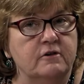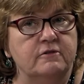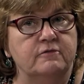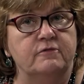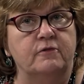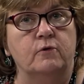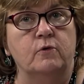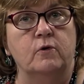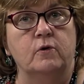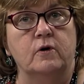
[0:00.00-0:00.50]

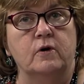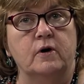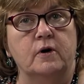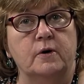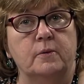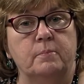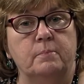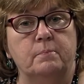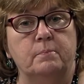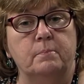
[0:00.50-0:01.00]

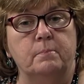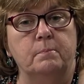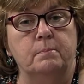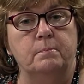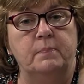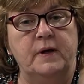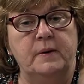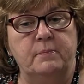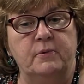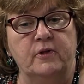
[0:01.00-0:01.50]
For
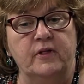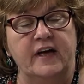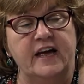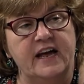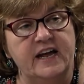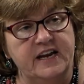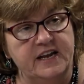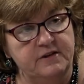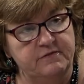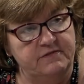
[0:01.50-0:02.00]
people
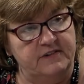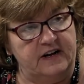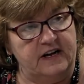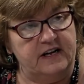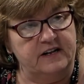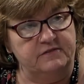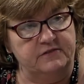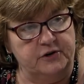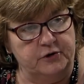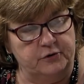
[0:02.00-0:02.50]

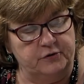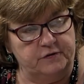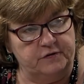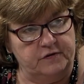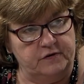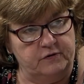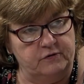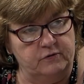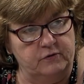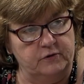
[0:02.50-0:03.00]
85 years
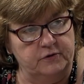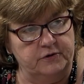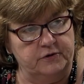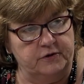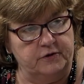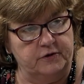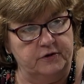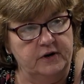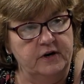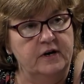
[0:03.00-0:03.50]
and
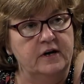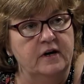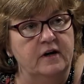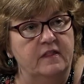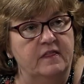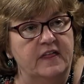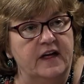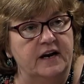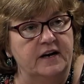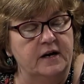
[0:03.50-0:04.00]
older,
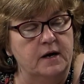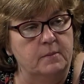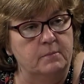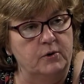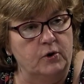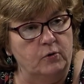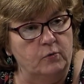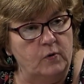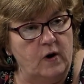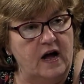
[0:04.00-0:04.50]
that
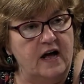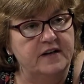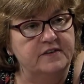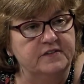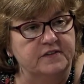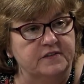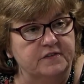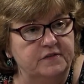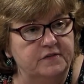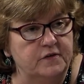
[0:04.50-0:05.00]
number
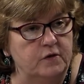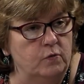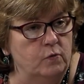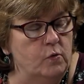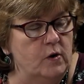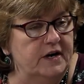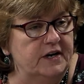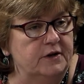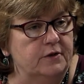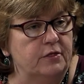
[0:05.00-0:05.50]
rises to
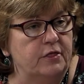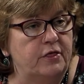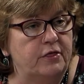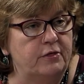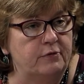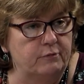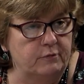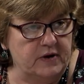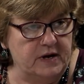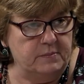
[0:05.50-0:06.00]
one in
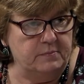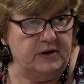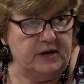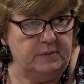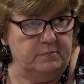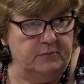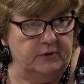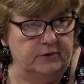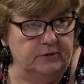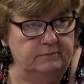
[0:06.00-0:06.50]
three
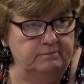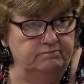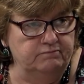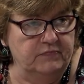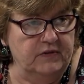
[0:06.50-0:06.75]
people.